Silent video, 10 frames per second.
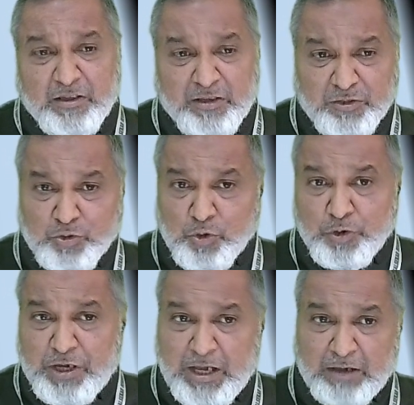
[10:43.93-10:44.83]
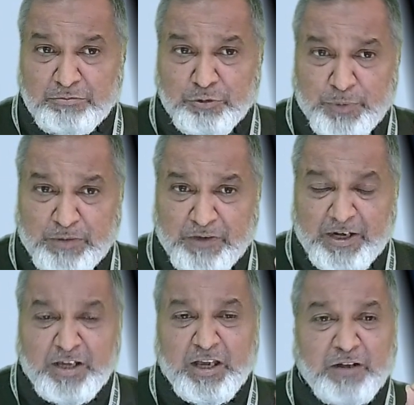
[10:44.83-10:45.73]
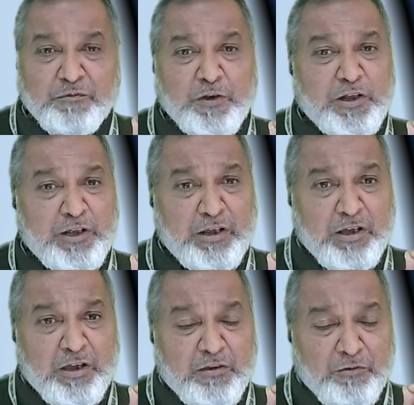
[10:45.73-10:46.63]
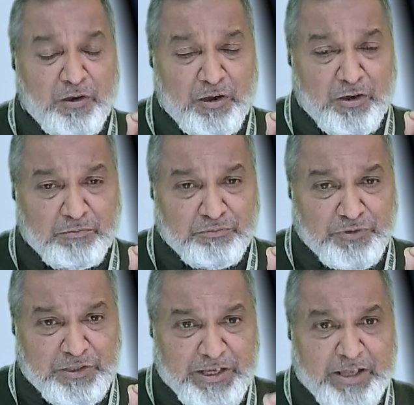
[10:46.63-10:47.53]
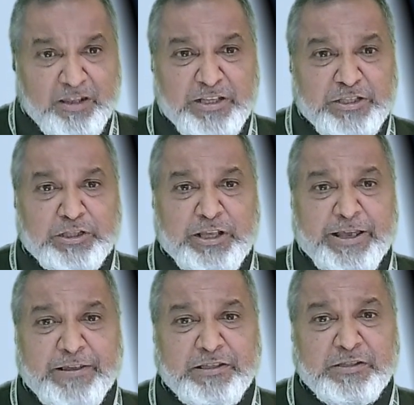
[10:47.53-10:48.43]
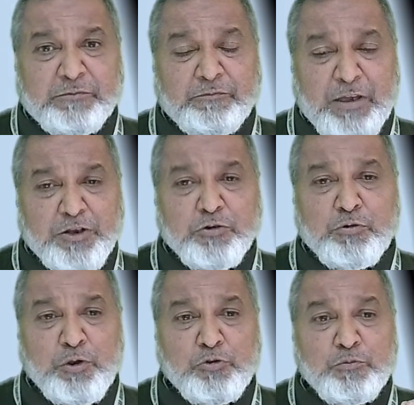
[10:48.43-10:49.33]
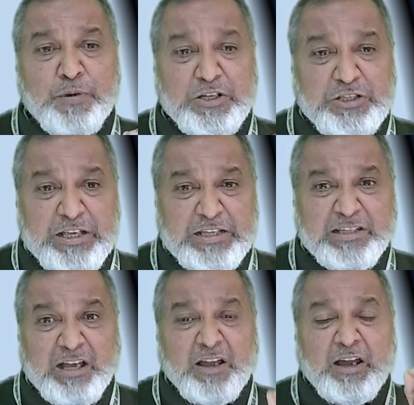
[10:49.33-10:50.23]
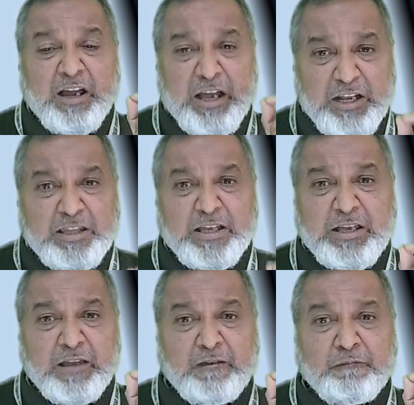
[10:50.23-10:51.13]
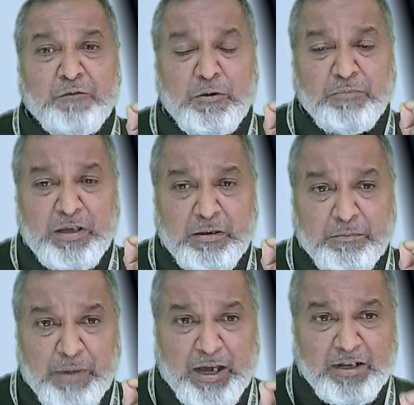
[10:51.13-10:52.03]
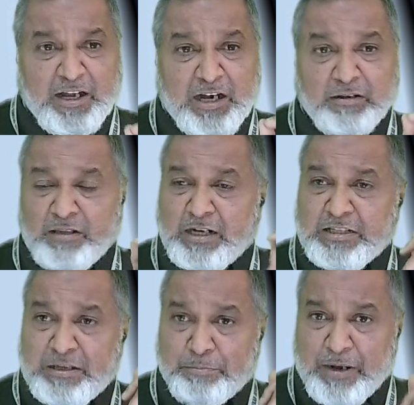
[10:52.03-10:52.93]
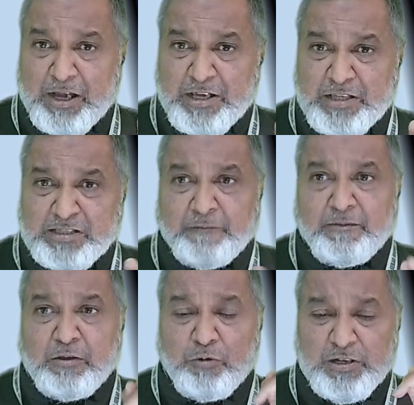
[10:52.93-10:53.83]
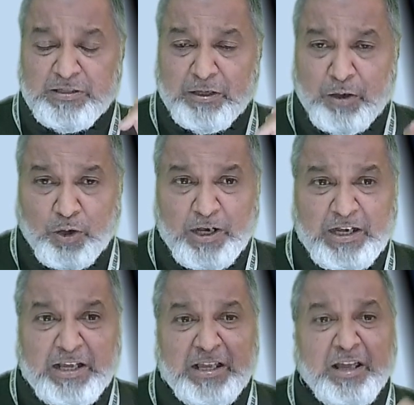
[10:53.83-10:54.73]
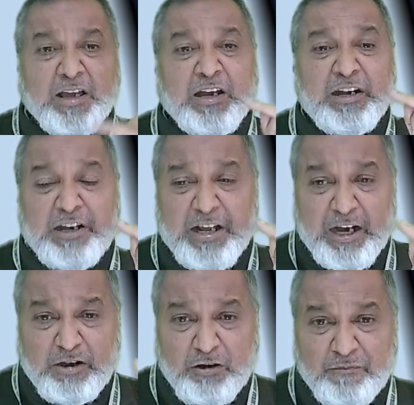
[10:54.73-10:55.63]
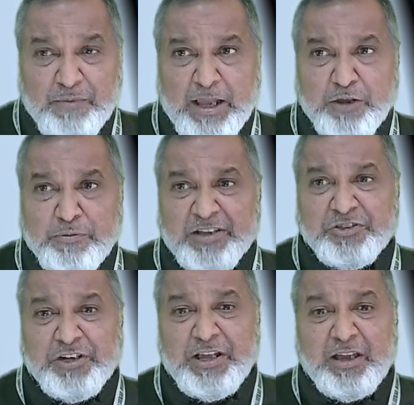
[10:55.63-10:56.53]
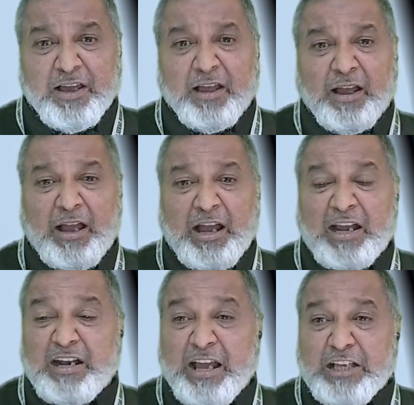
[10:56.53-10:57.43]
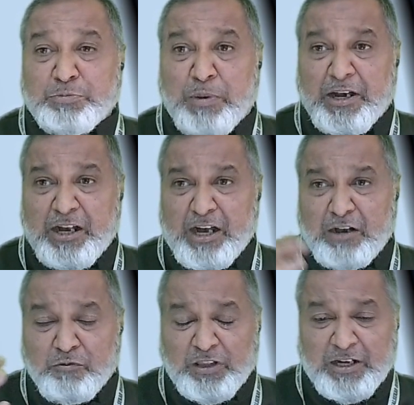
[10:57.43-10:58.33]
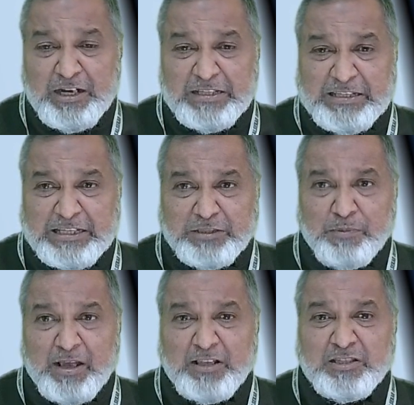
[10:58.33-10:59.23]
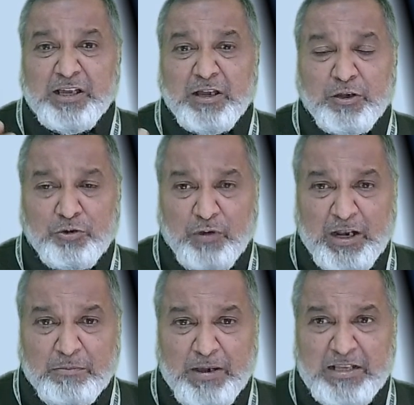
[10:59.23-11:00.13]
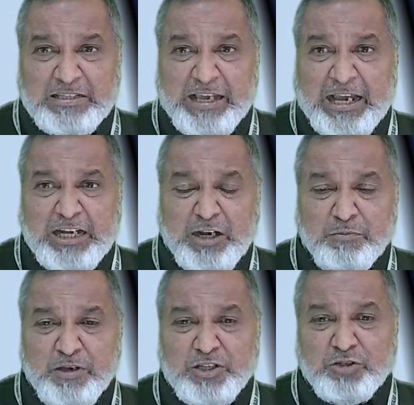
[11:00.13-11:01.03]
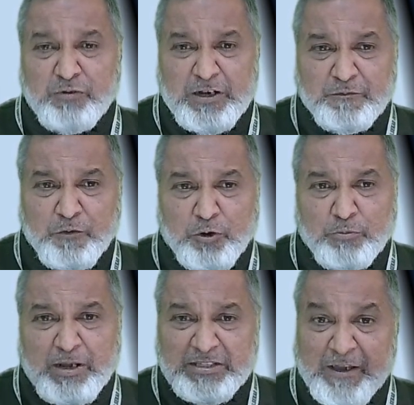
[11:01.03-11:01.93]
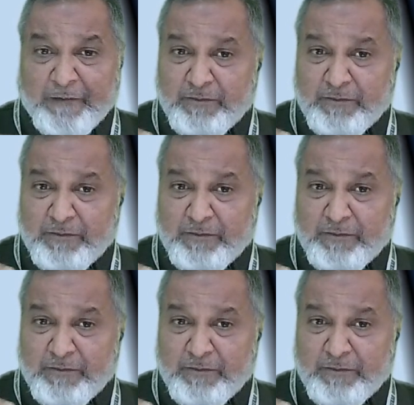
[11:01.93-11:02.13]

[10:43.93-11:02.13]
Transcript: So you have to be very carefully see these things when you're going to purchase anything from the market. That is the price, what is the quality, date of manufacturing, and expiry date. Whether it is 6 months, 12 months, 18 months, 24 months.